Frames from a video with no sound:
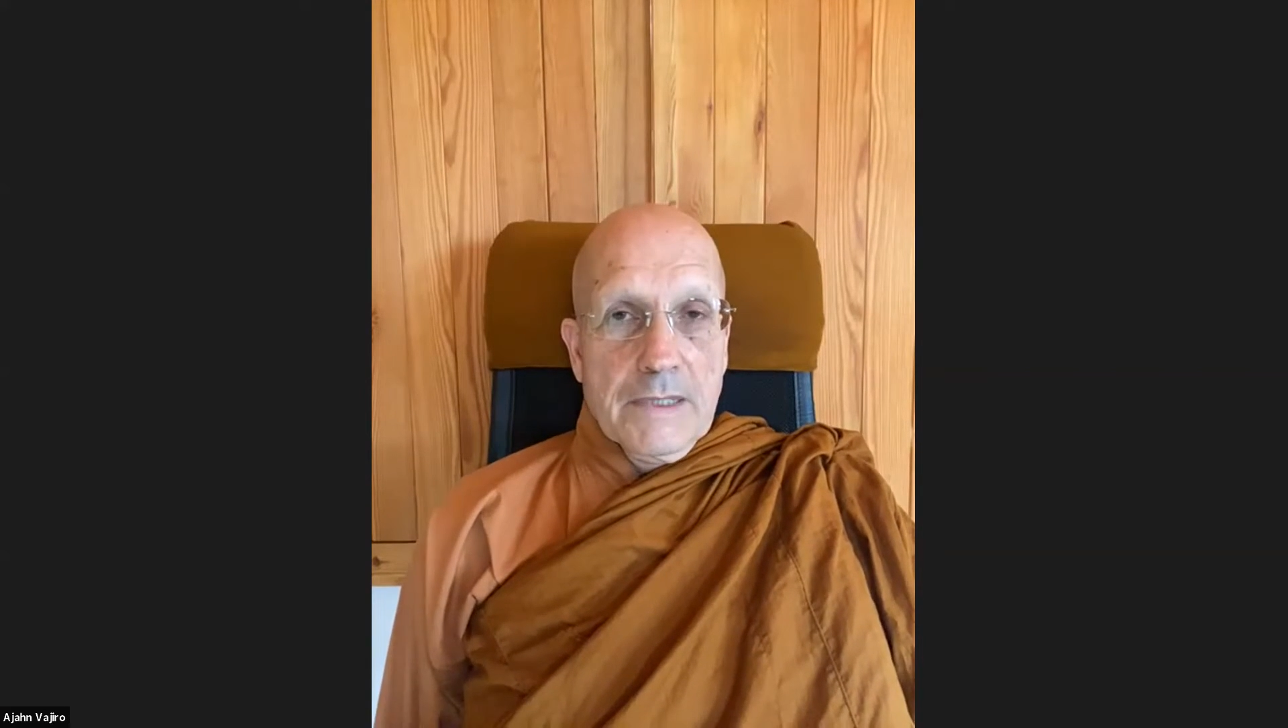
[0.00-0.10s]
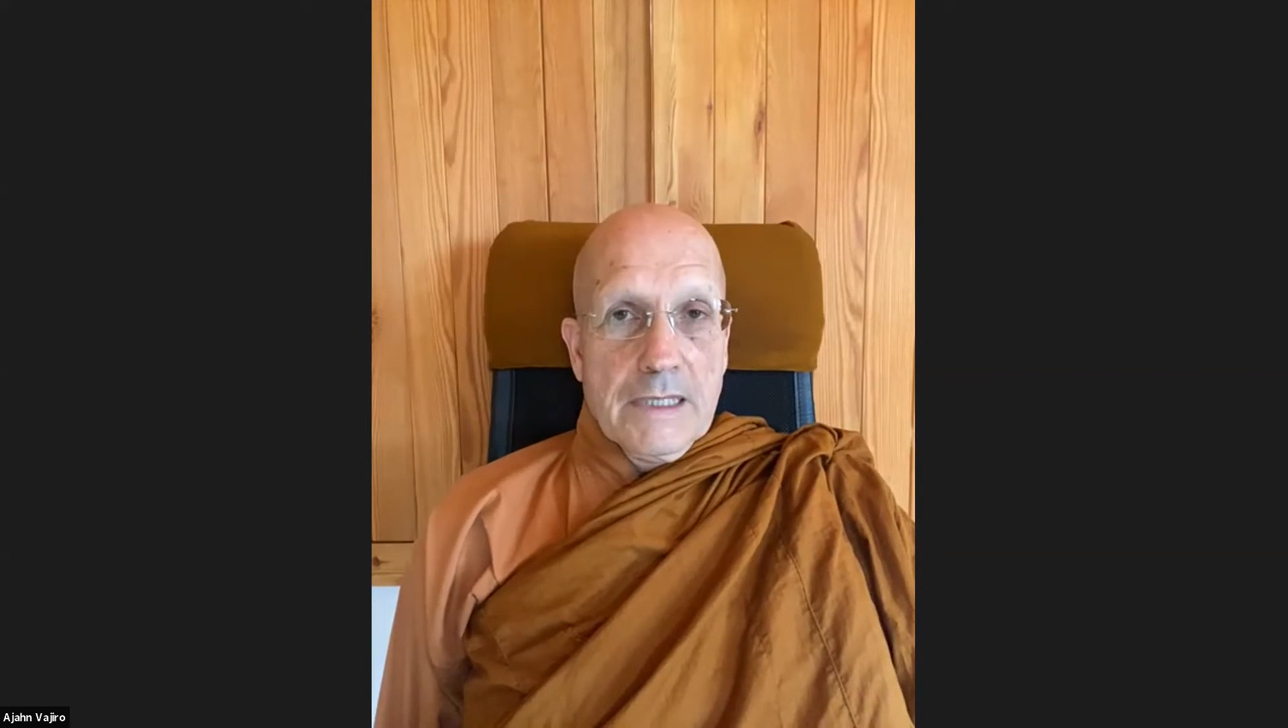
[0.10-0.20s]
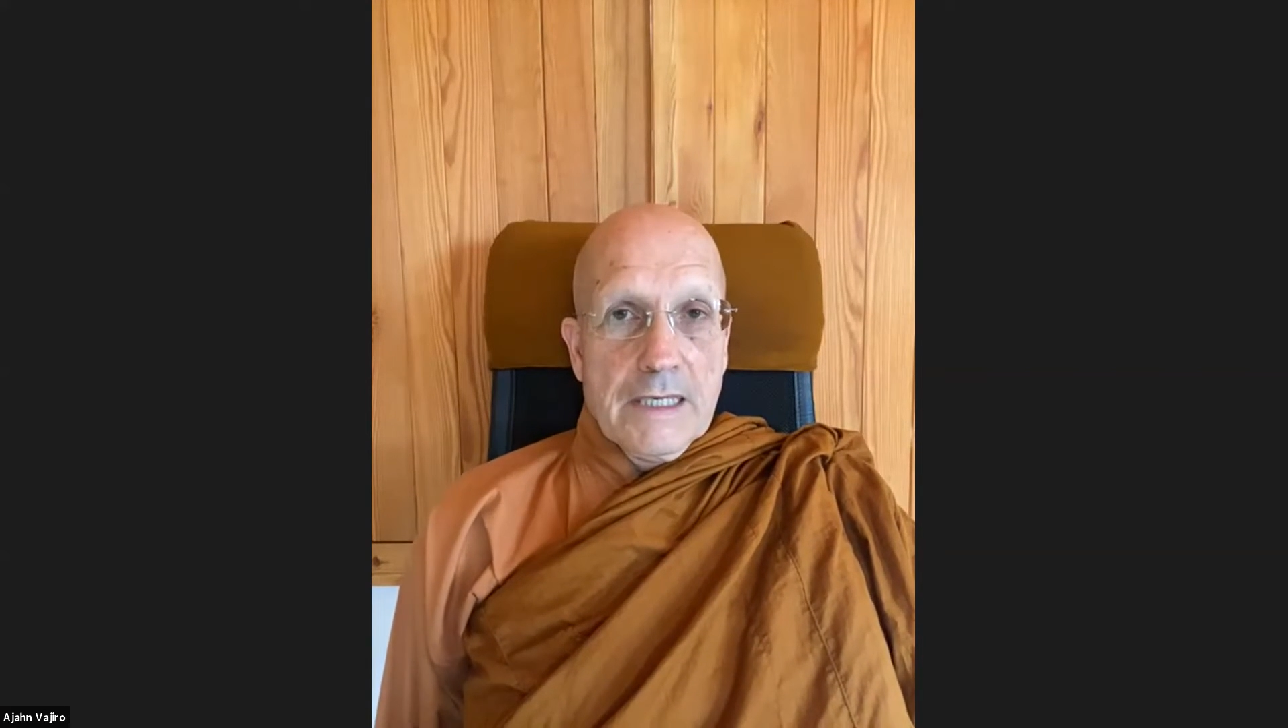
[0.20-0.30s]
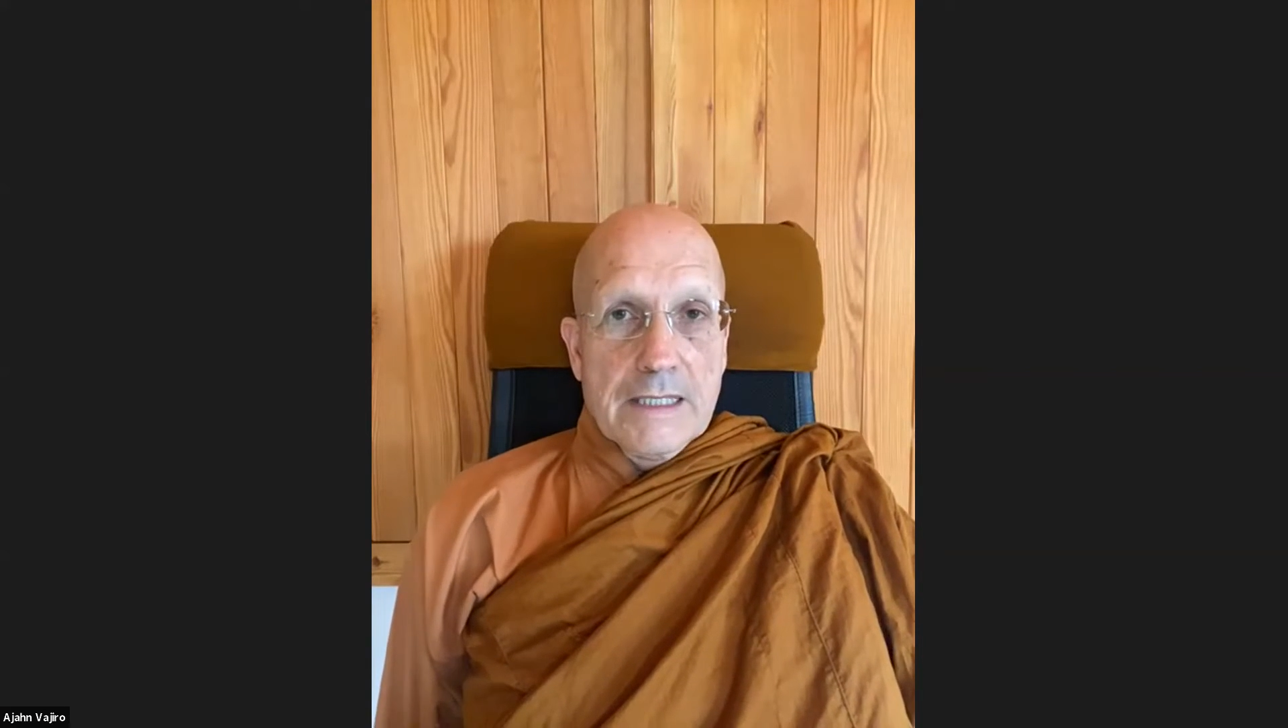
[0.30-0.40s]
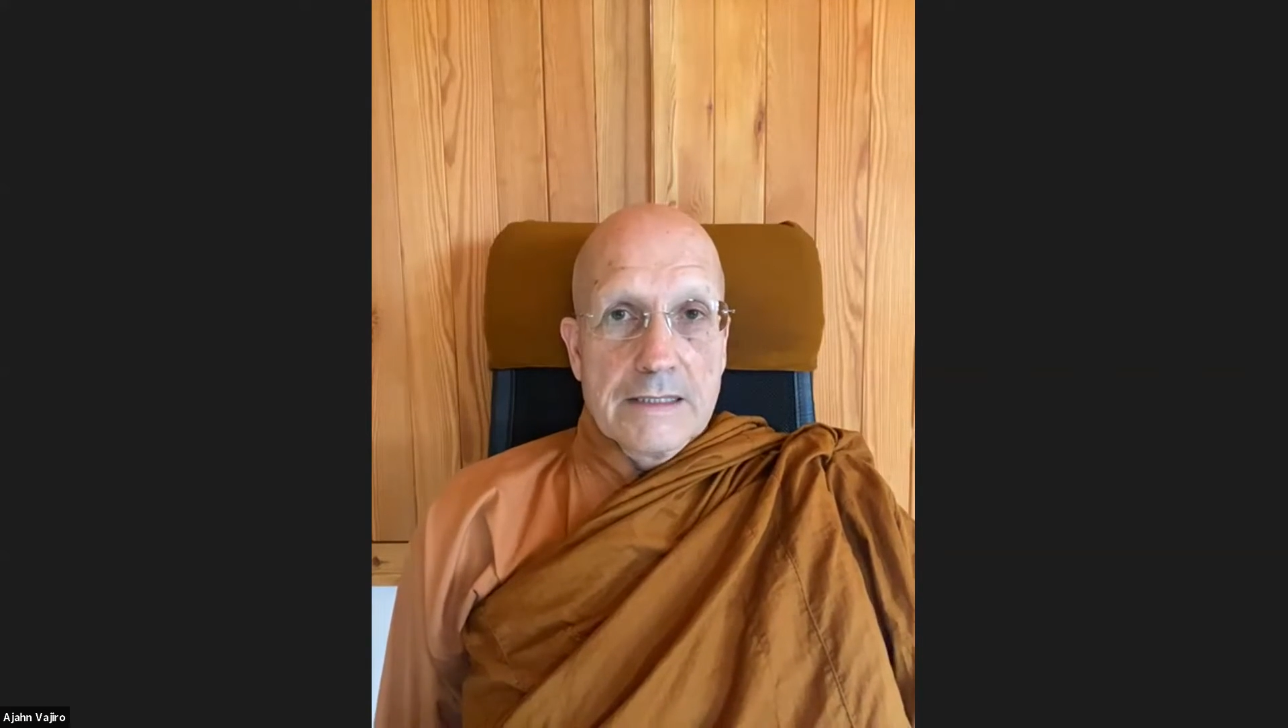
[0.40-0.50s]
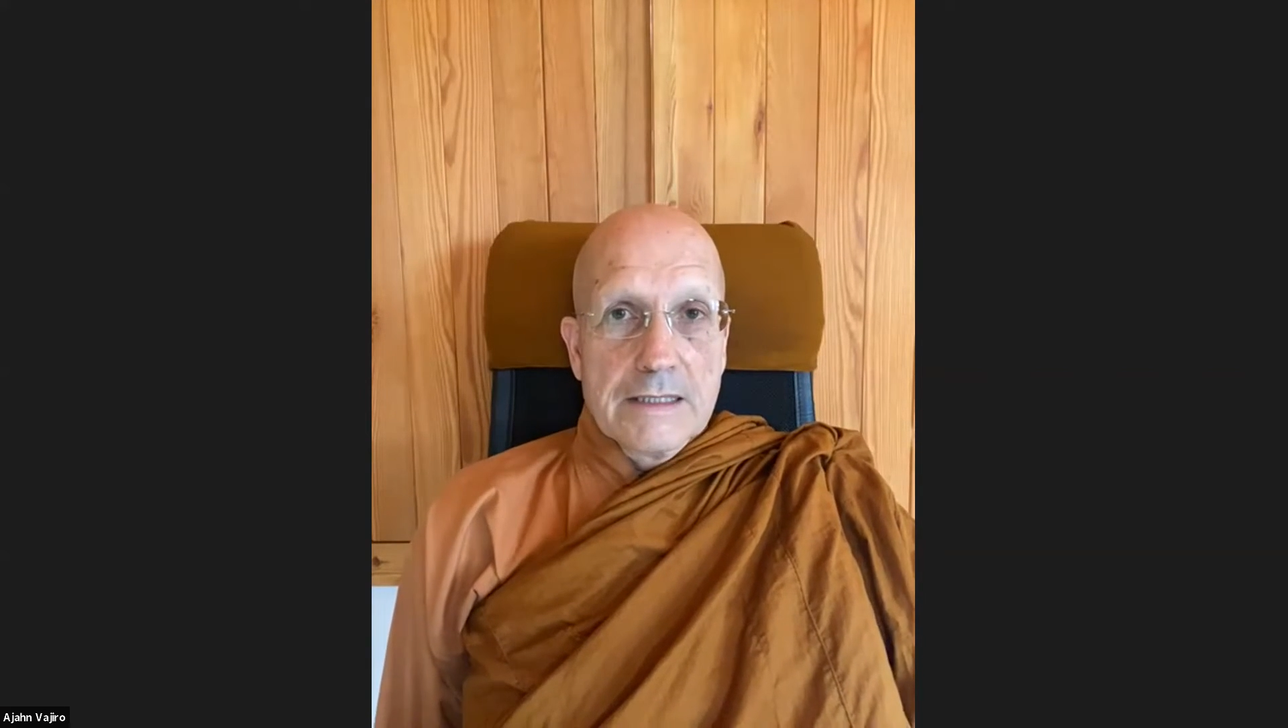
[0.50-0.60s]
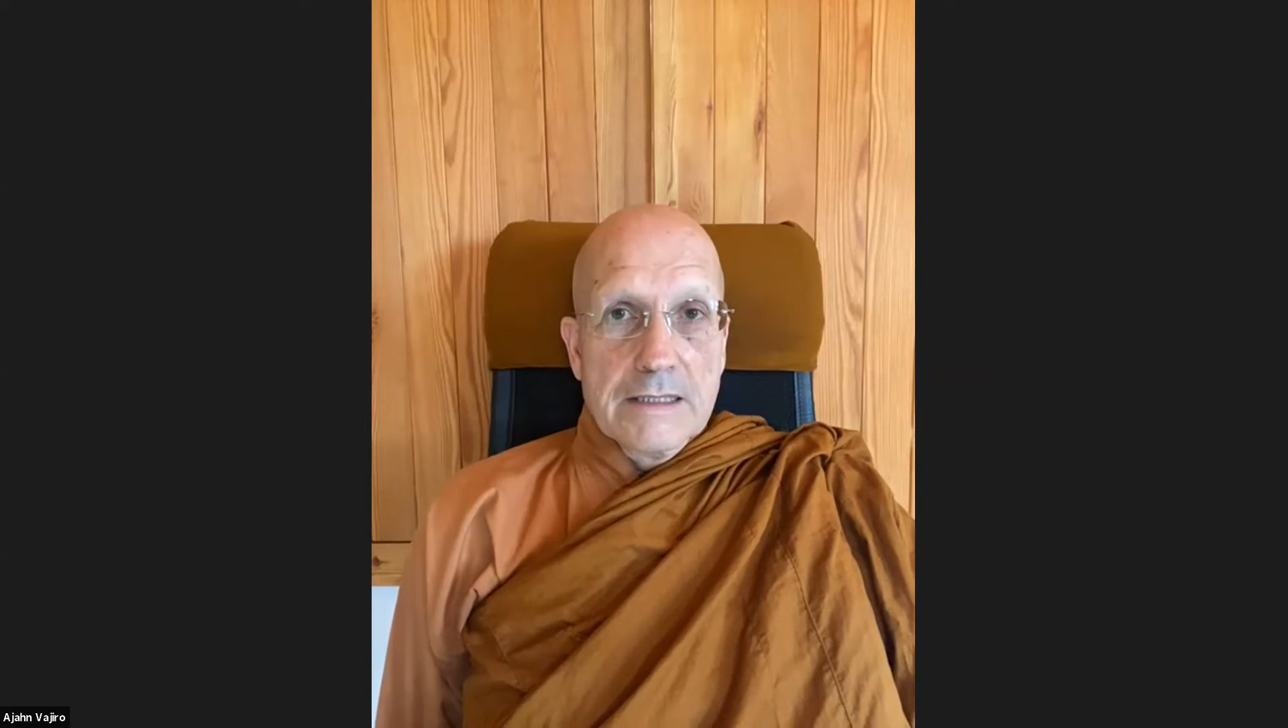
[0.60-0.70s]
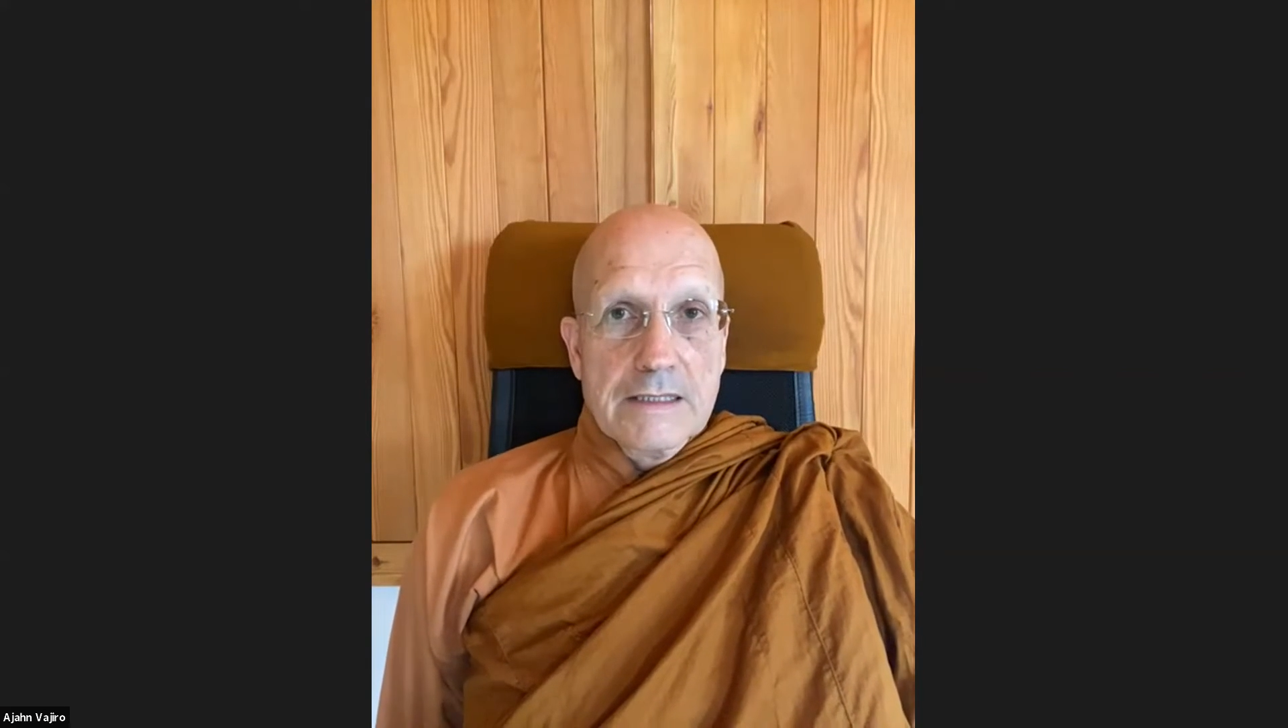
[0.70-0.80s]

and